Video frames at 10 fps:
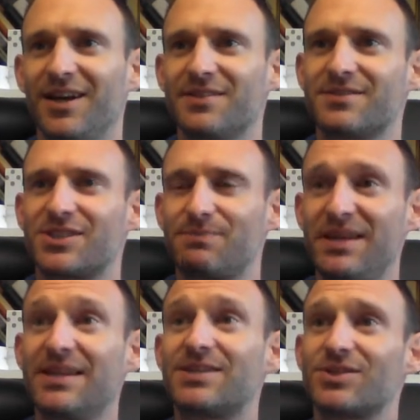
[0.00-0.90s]

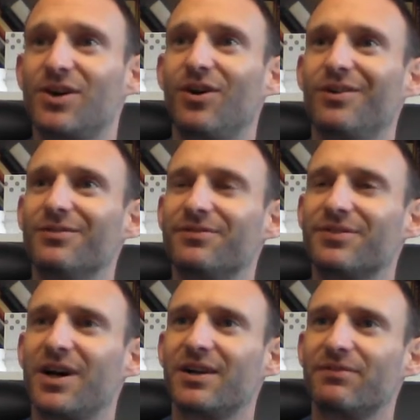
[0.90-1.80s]
speaks of
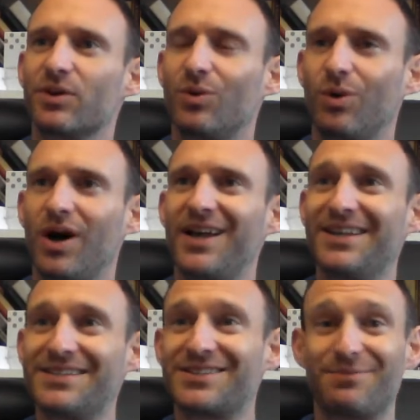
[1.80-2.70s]
kind of the
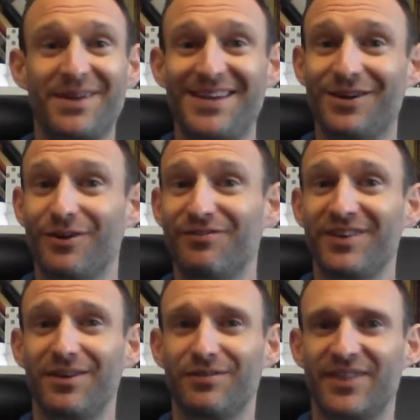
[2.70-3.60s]
quietness to me of
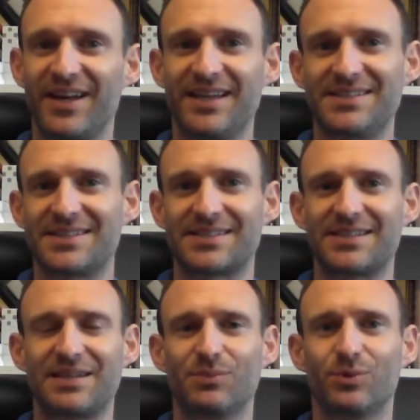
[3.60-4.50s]
that Easter
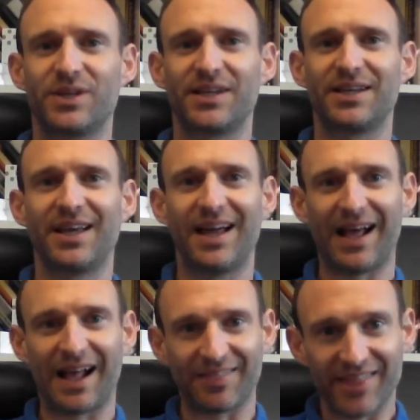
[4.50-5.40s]
Sunday morning,
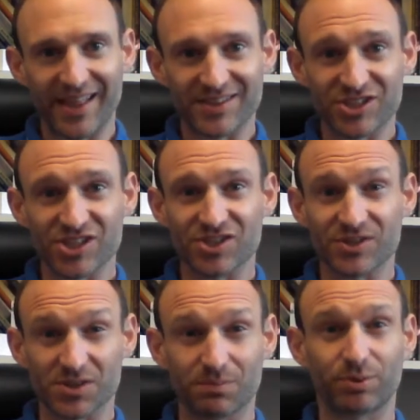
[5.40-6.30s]
and then just the
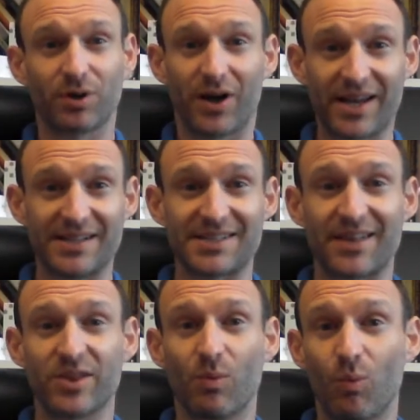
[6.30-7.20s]
surprise
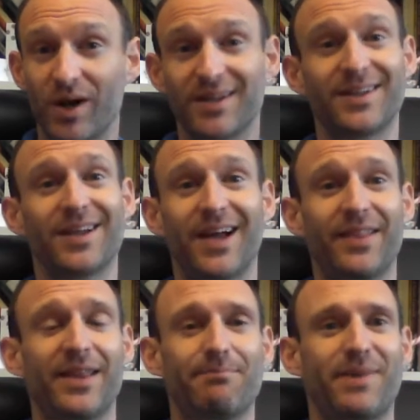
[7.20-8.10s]
and the wonder
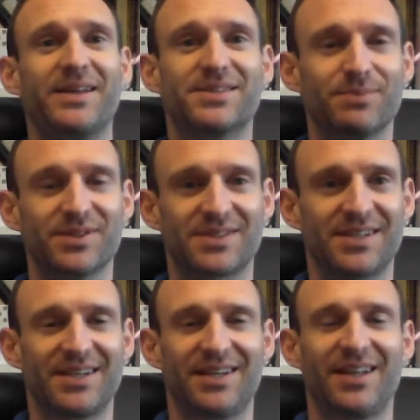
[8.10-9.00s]
and the amazement
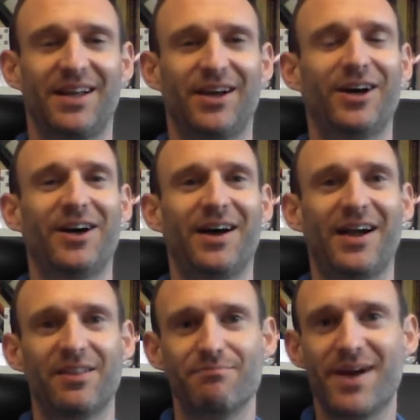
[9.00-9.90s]

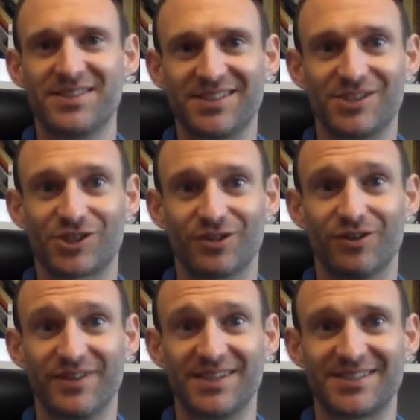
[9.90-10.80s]
at the message
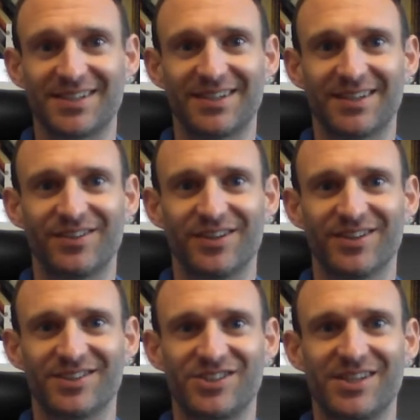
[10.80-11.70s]
of Easter,
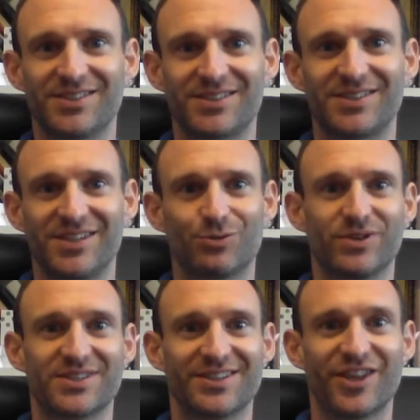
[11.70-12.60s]
that Jesus is
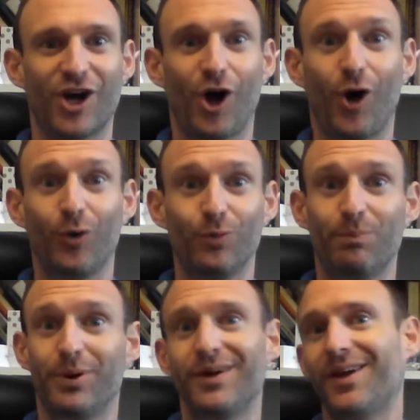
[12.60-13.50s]
risen, that hope
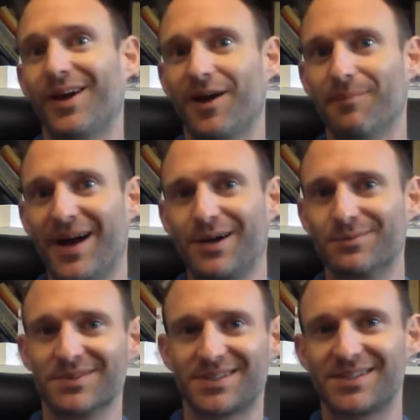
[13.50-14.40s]

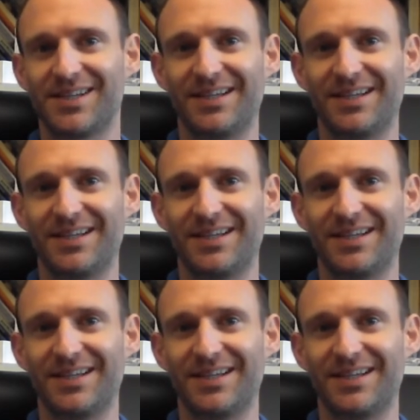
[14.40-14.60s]
abounds.